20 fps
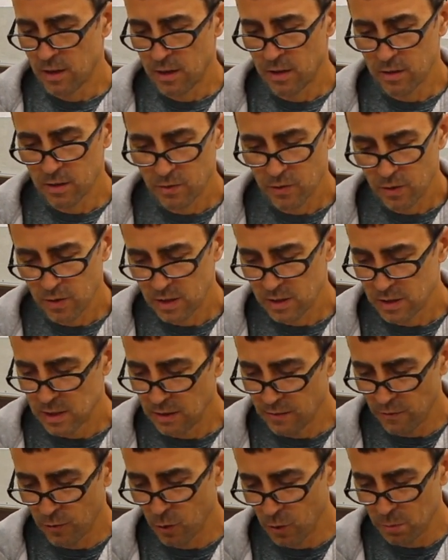Look for the
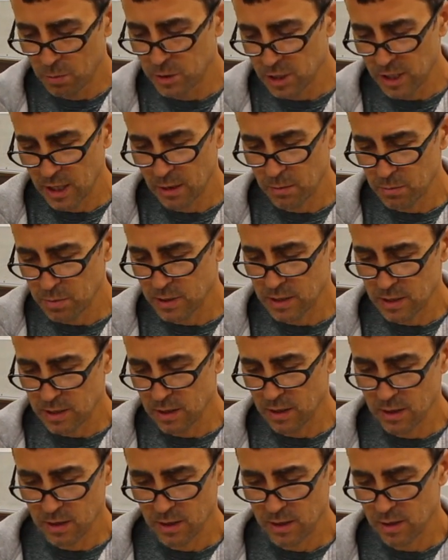deformed shapes,
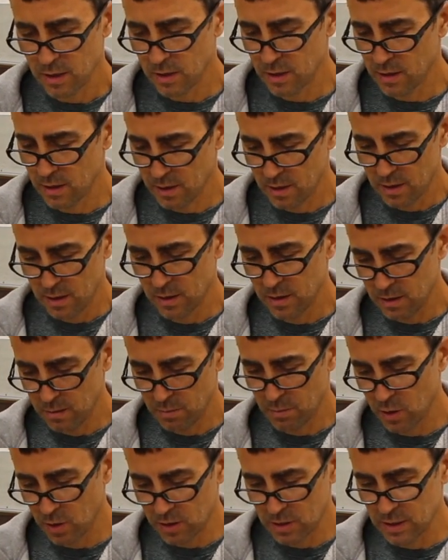
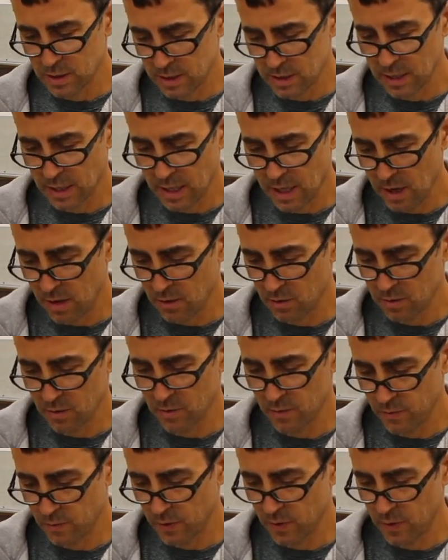parts that stick out.
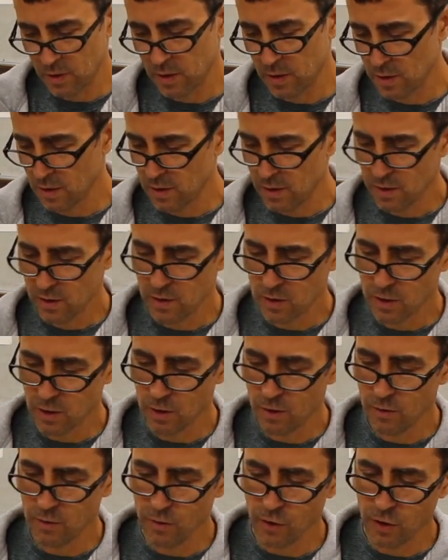The
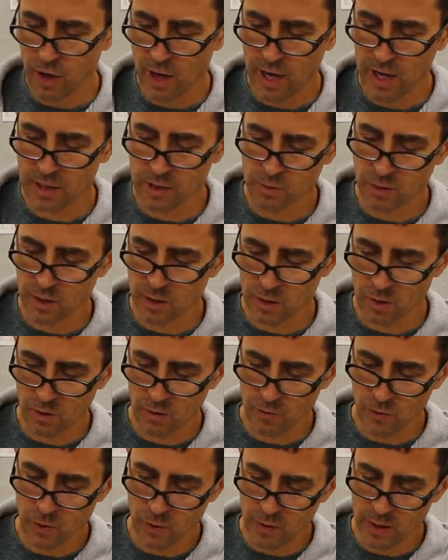curve of your hand is what you're going
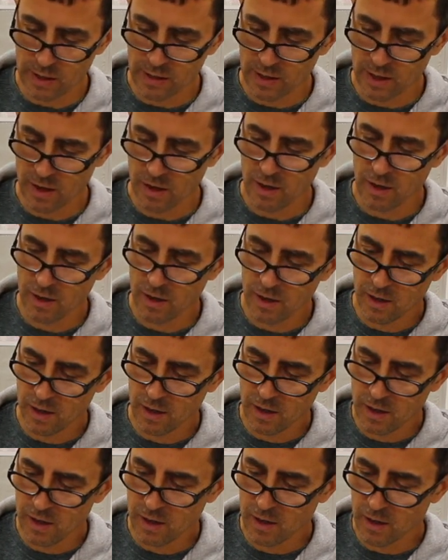for right there,
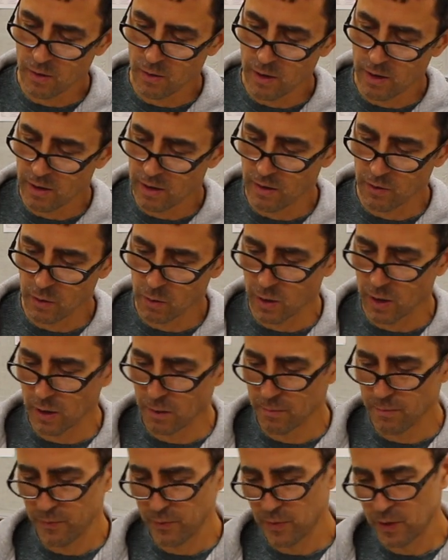around everywhere.
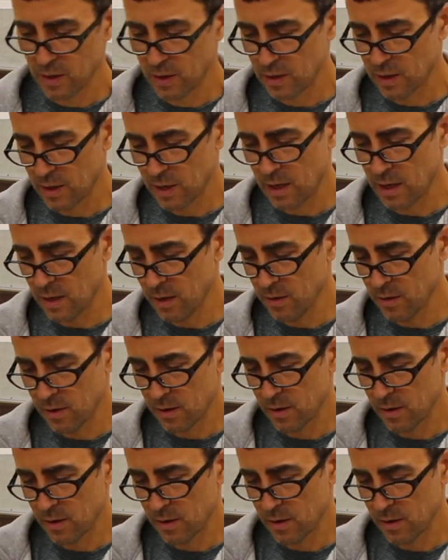Okay?